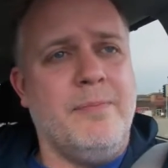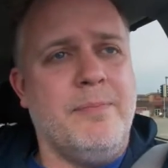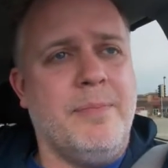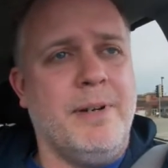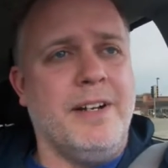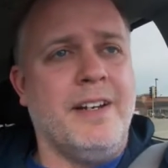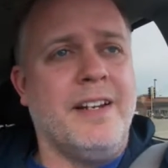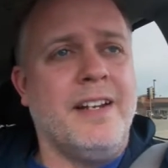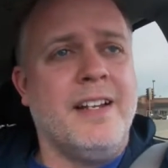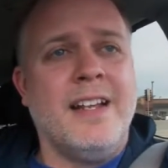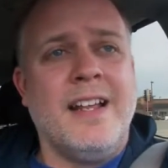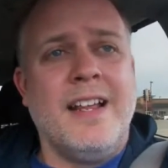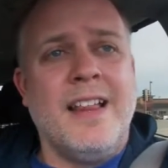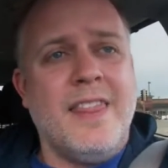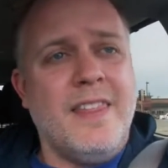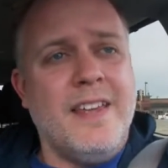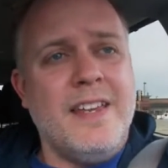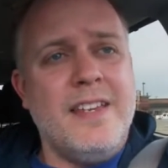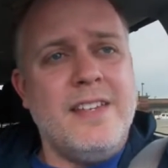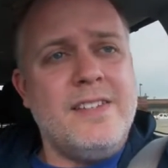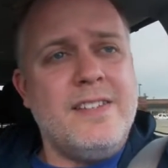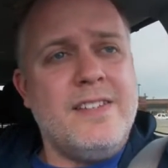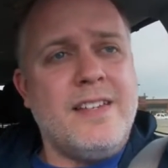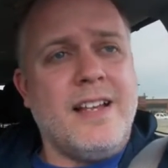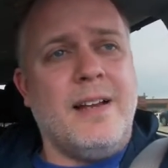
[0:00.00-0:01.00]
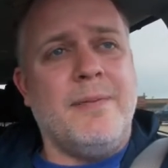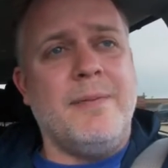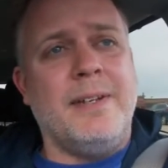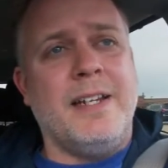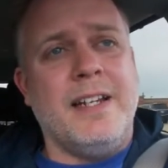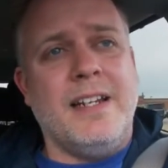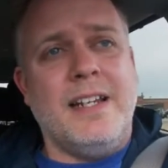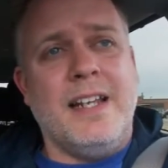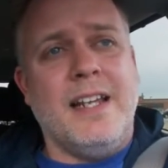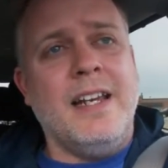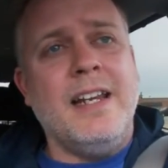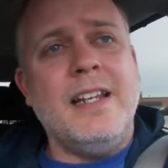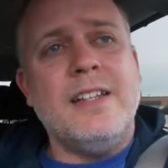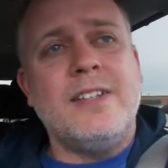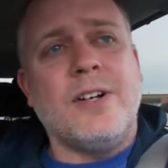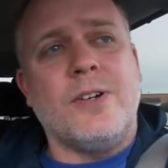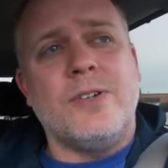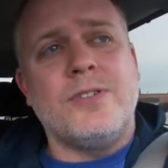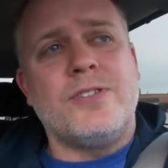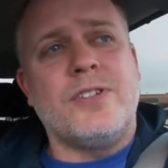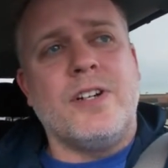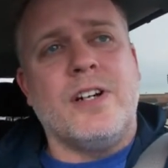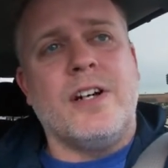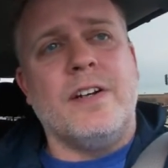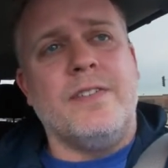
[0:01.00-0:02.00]
But these, I mean, any
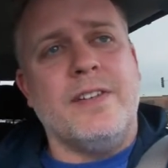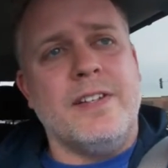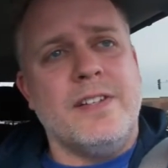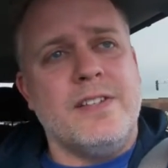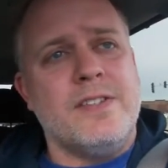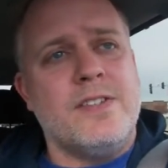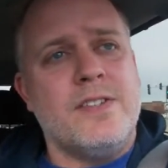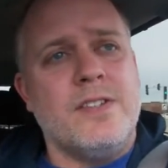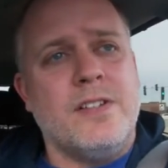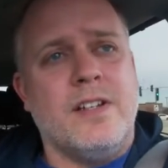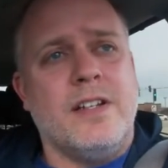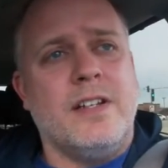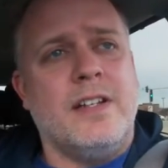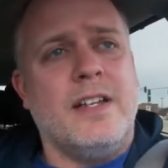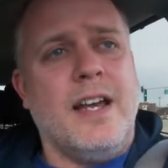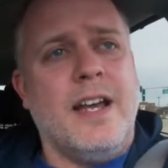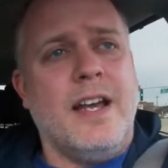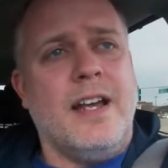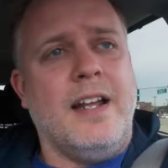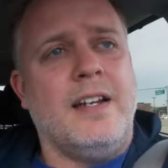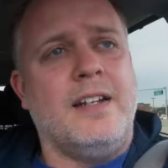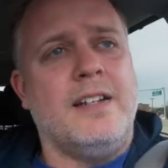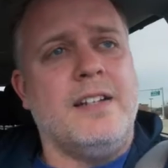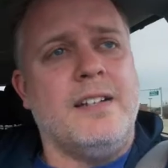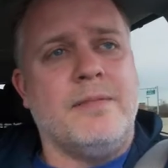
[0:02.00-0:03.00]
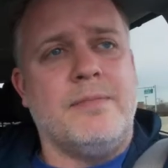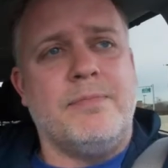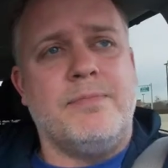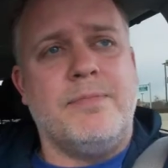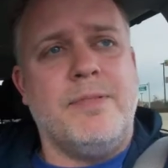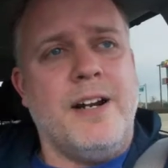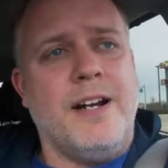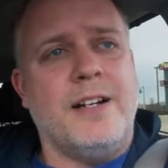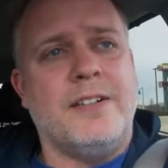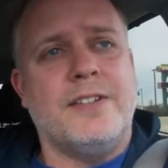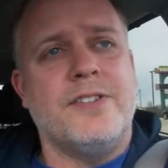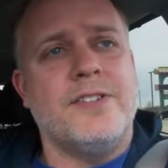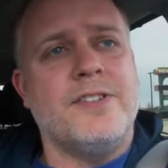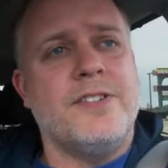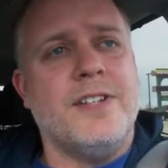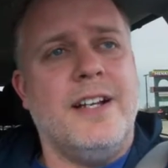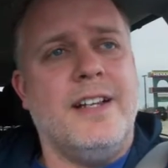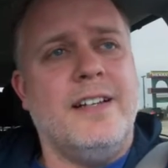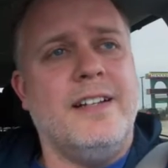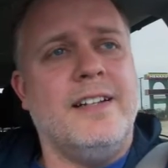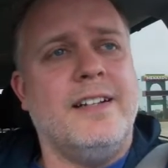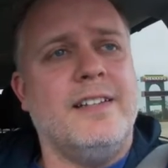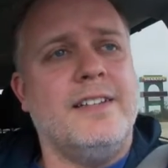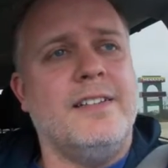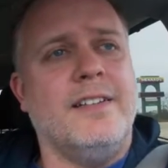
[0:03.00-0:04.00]
toaster ovens, you look at Procter
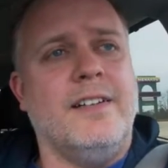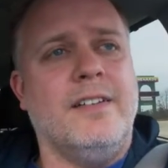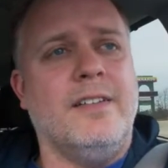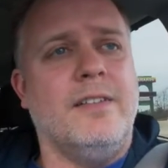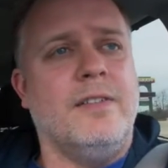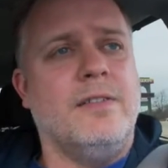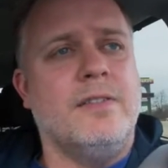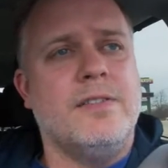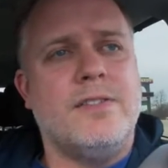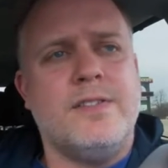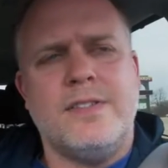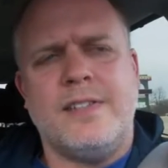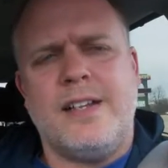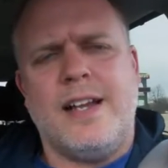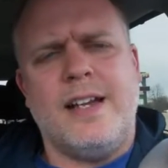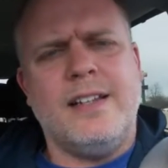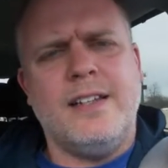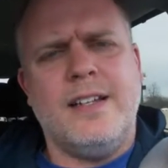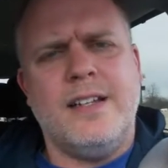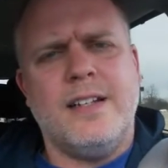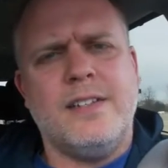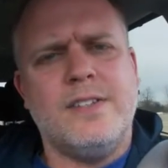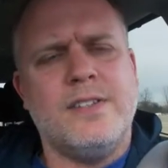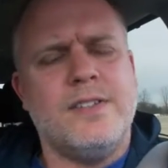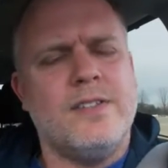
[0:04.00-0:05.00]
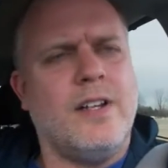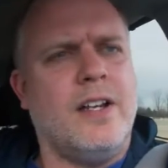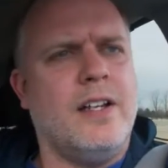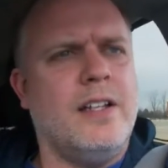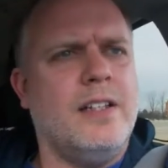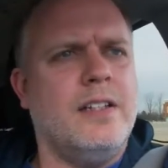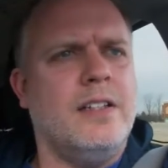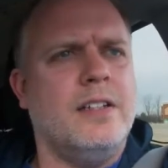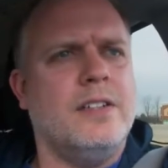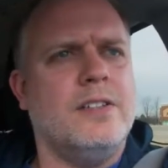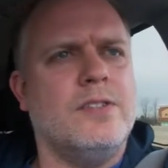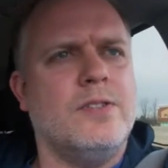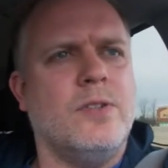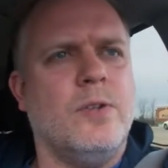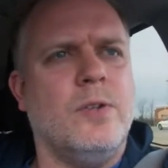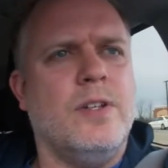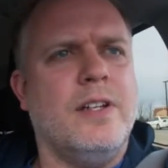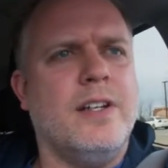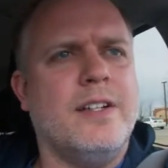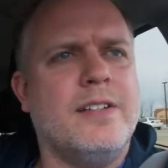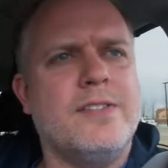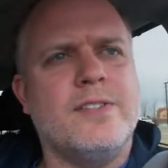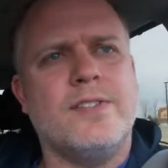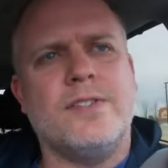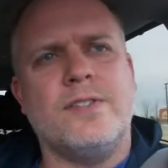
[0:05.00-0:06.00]
Silex,
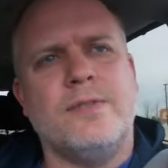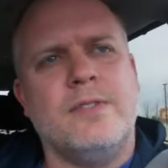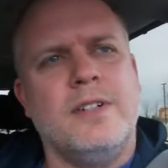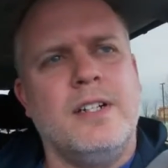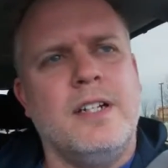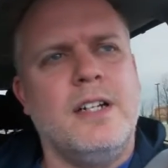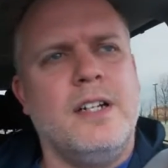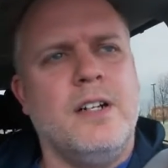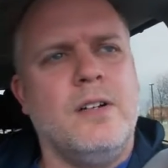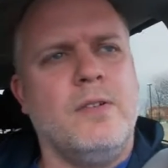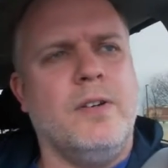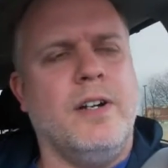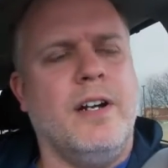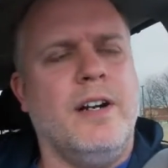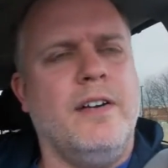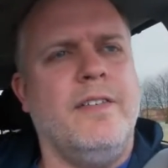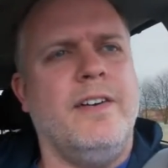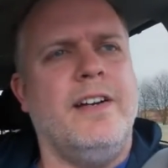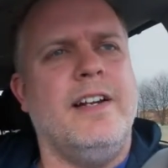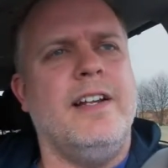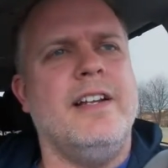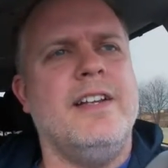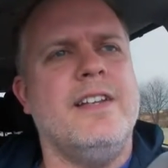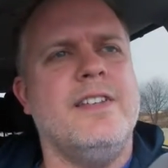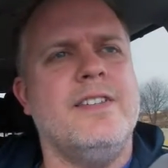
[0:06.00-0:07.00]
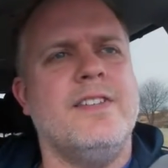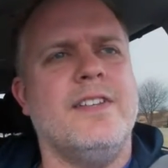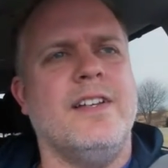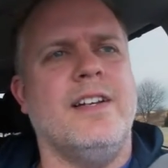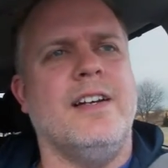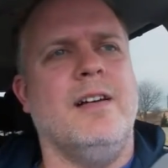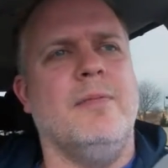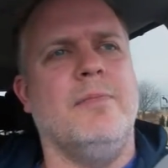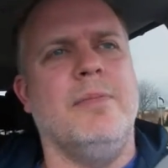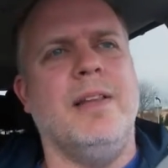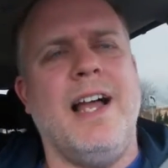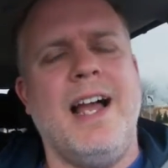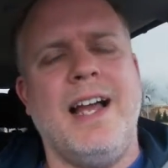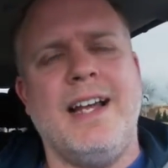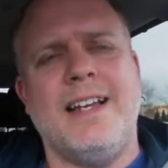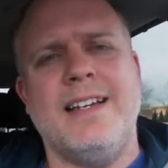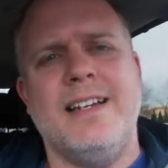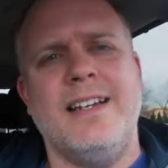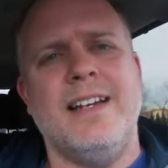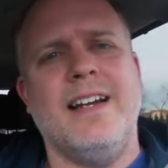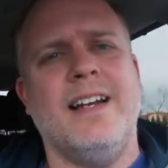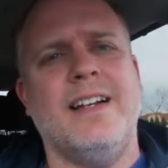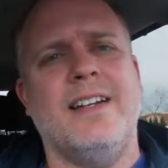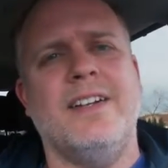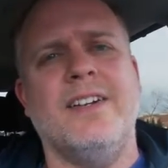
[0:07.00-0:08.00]
Solex, whatever it is, Black
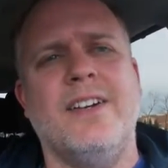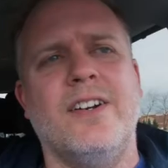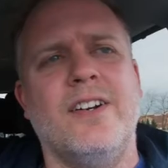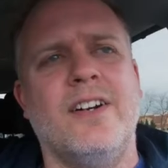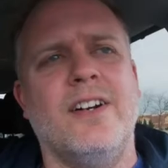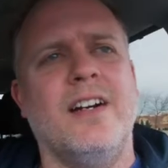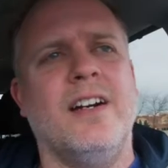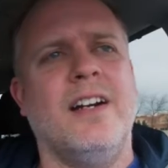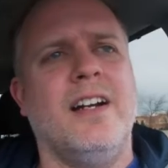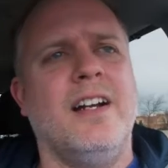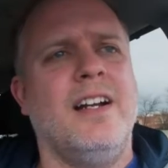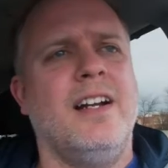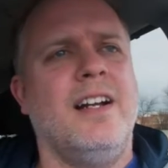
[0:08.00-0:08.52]
& Decker,